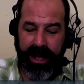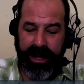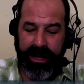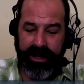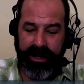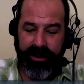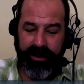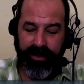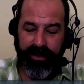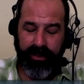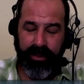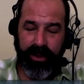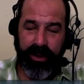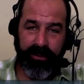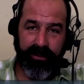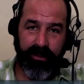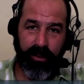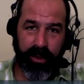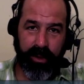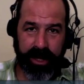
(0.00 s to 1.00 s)
you know in three
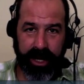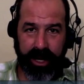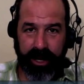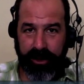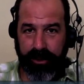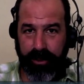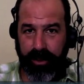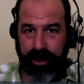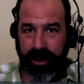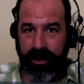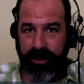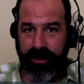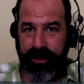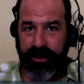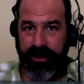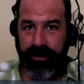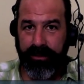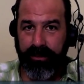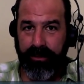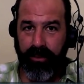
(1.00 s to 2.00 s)
or four years when you go
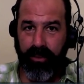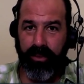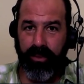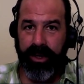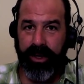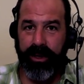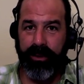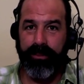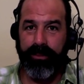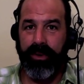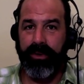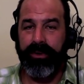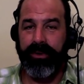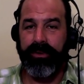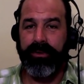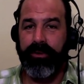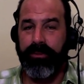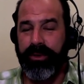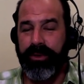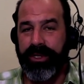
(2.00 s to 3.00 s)
to you know build a
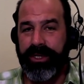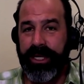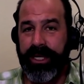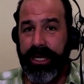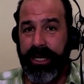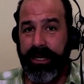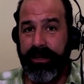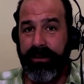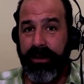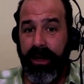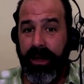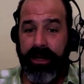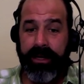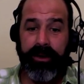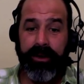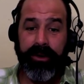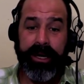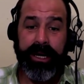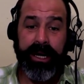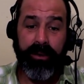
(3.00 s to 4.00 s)
new machine
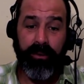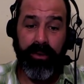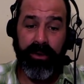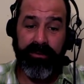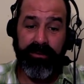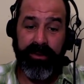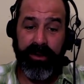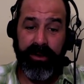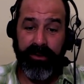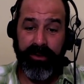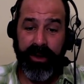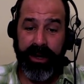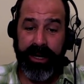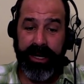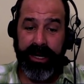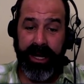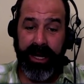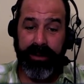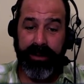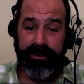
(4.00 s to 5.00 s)
you're getting what feels like
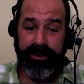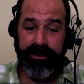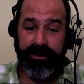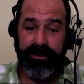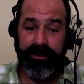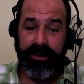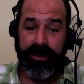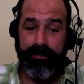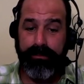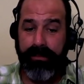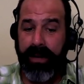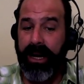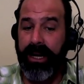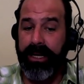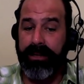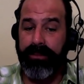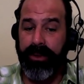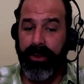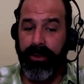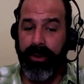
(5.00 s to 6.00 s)
an absolutely
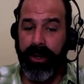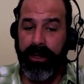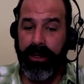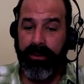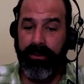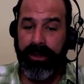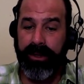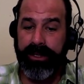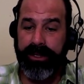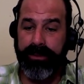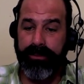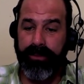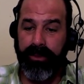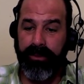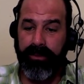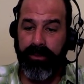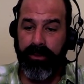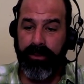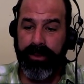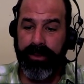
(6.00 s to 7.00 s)
mind-blowing increase in
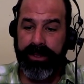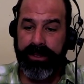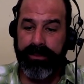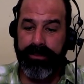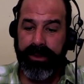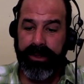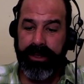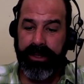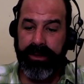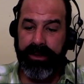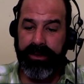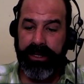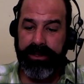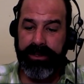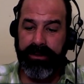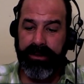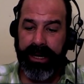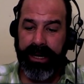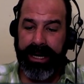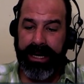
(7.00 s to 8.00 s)
performance but you know
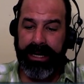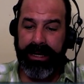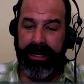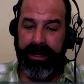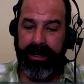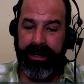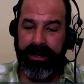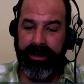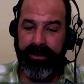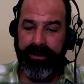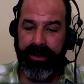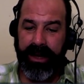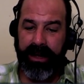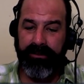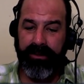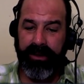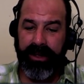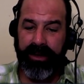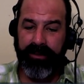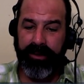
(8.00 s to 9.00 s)
these are like you know the
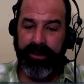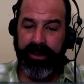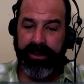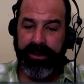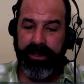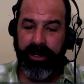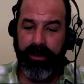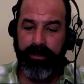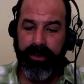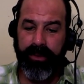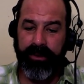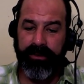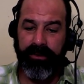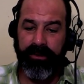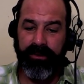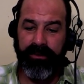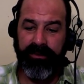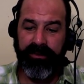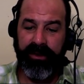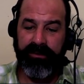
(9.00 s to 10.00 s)
entry yeah. level in these notebooks
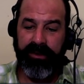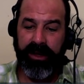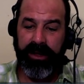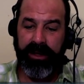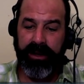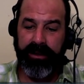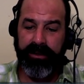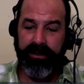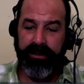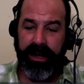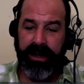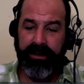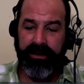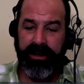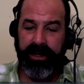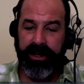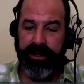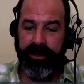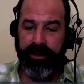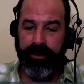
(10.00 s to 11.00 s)
is 1500
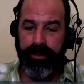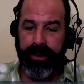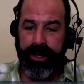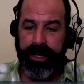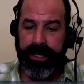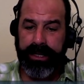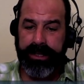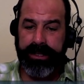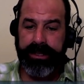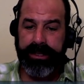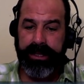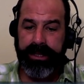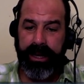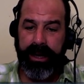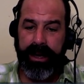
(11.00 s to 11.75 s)
1800 bucks